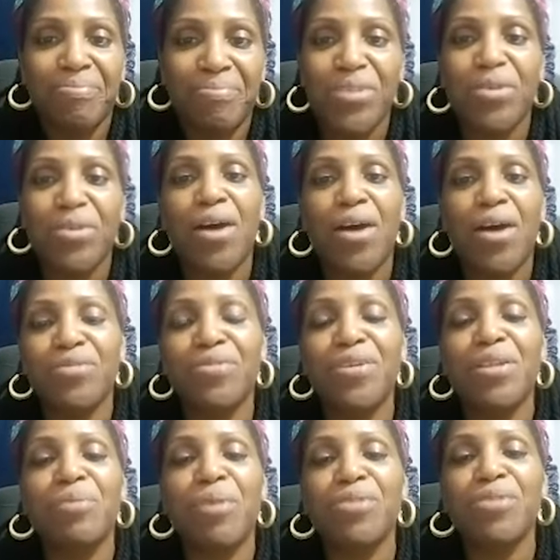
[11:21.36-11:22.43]
So how do you feel
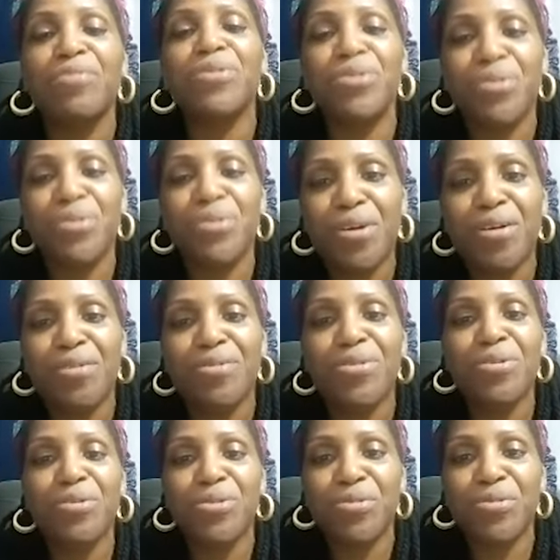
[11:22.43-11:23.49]
about the future of
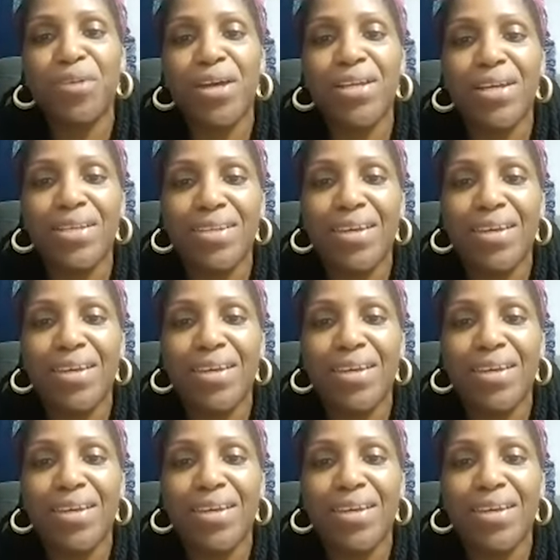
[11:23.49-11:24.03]
social finance?